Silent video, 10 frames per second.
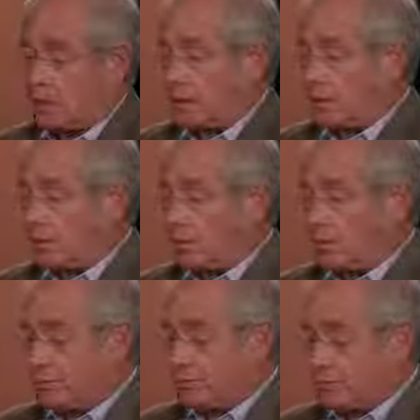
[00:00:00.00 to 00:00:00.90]
of like in
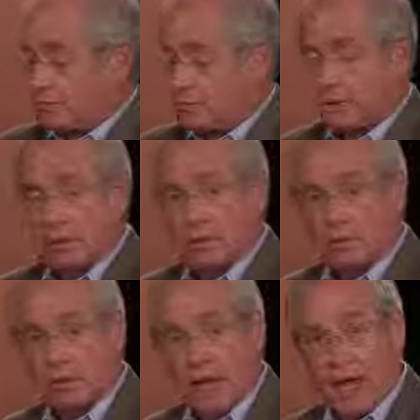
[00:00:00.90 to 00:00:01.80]
what position? Because
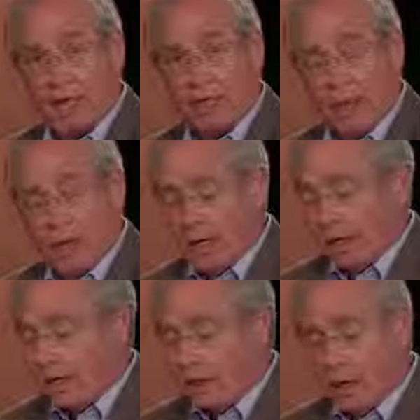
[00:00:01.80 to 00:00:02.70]
what you have,
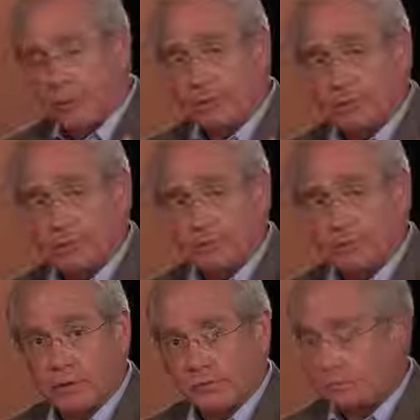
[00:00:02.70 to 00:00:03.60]
competition
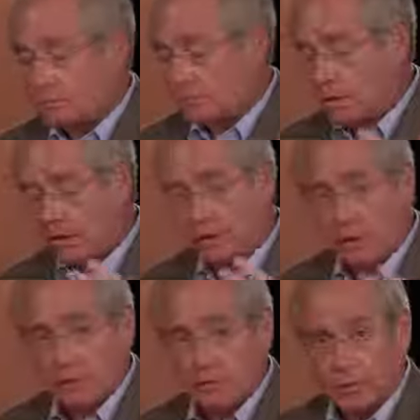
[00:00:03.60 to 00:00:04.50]
from every
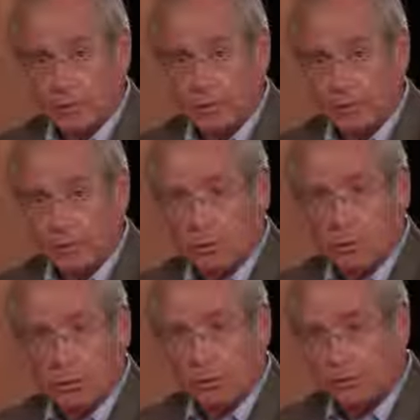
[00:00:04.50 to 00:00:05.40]
electronic game in the
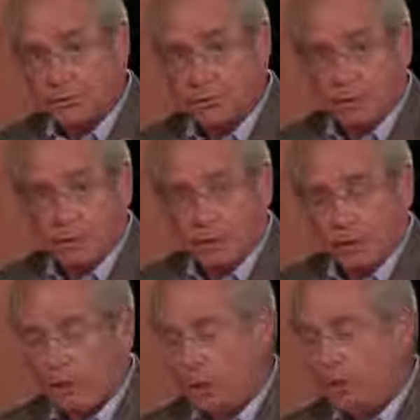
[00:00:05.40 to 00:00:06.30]
world, streaming,